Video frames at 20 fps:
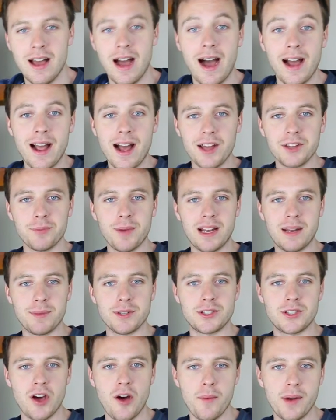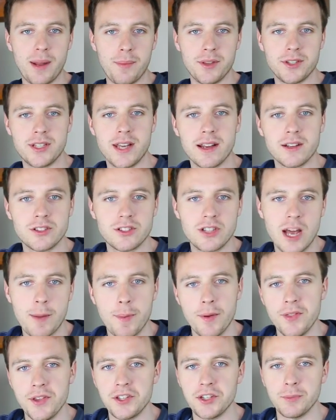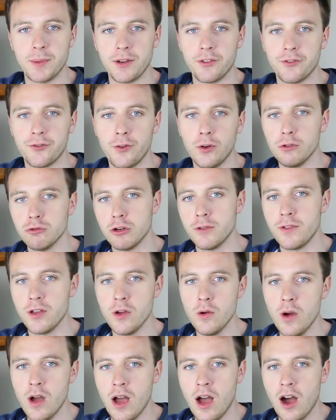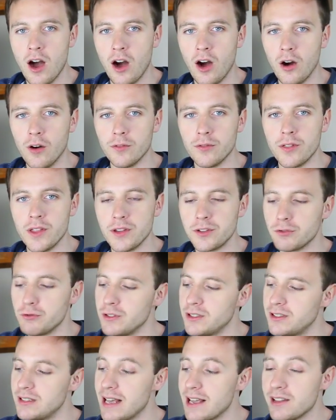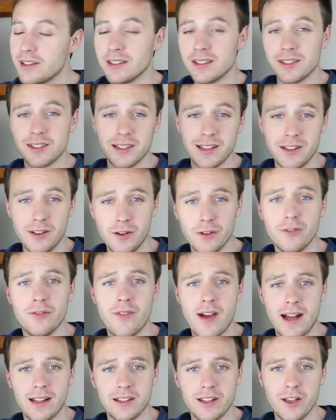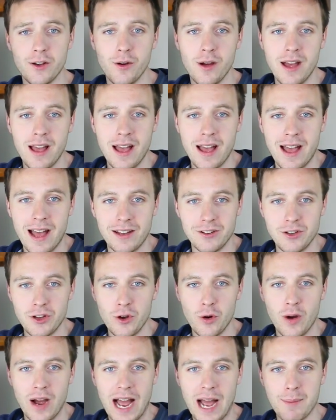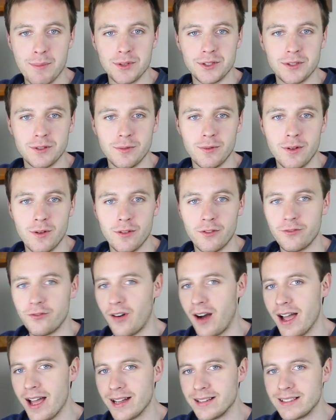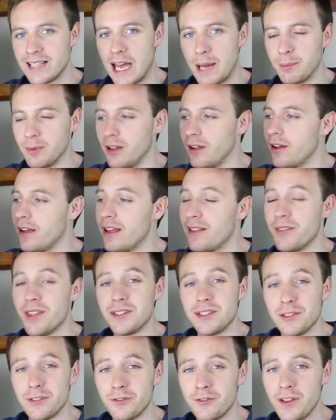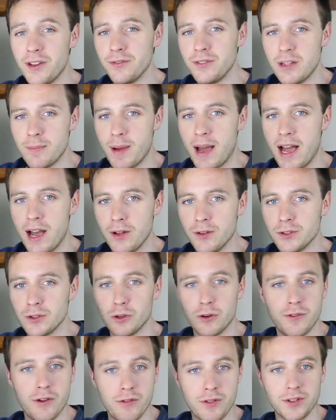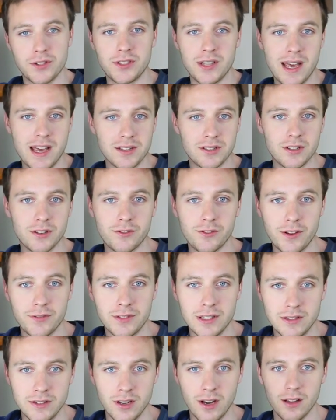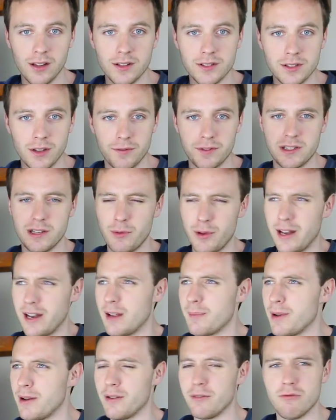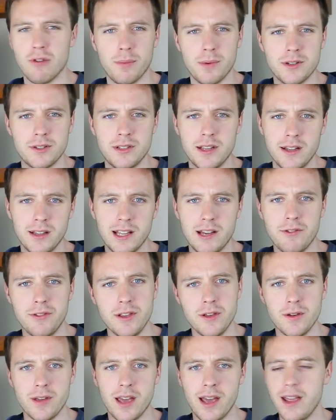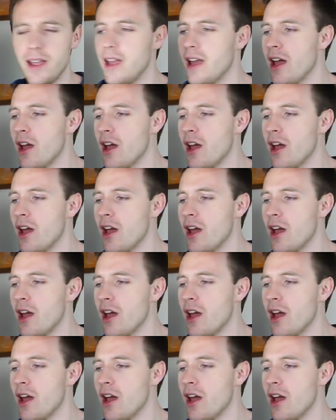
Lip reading: Hi guys, my name is Tom and I'm the Tech Chap, and this is my full review of this ridiculously good value new Amazon Fire tablet. This is £50, or if you're in the States, $50. Obviously we're getting a bit of a rubbish deal here in the UK.